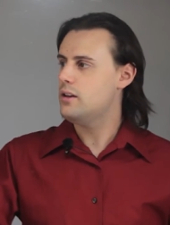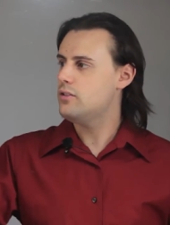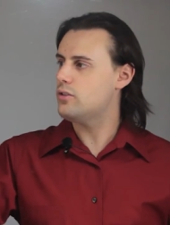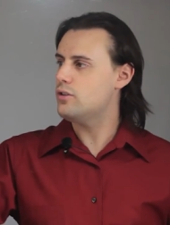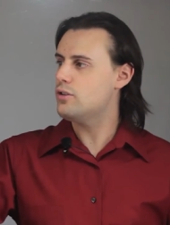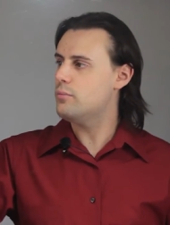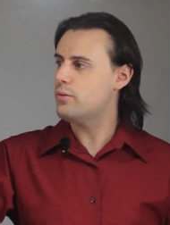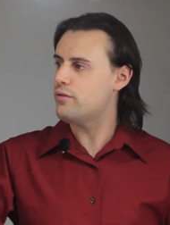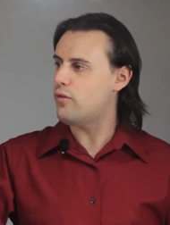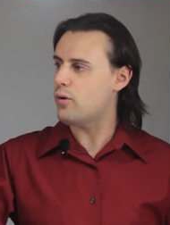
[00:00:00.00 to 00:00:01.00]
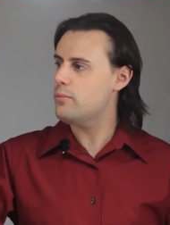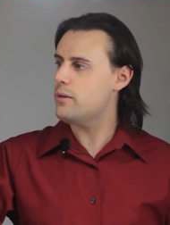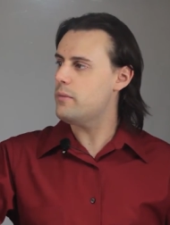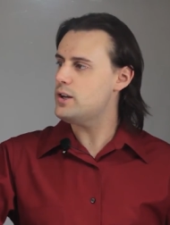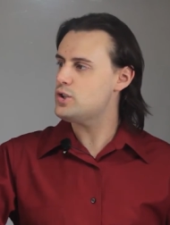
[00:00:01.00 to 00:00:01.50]
So you can perform the
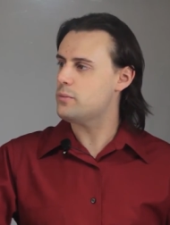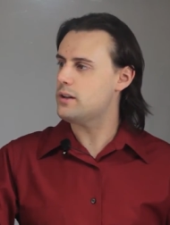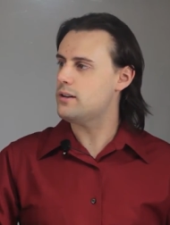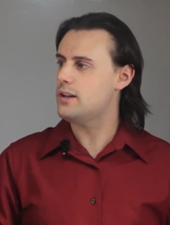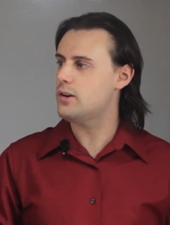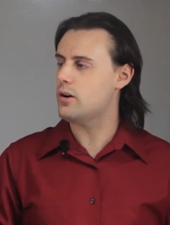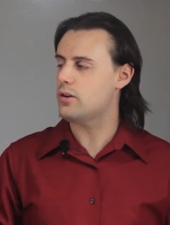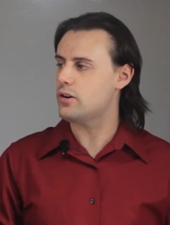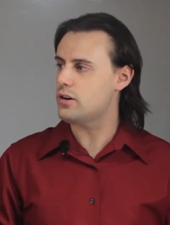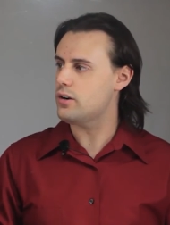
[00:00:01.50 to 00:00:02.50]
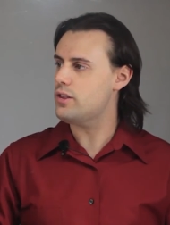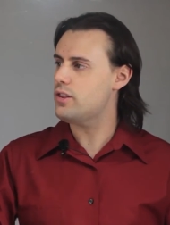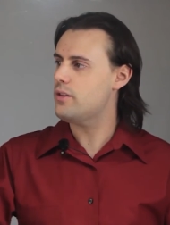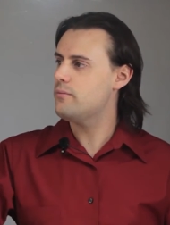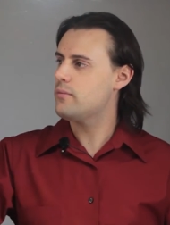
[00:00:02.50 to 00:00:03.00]
measurement here on Earth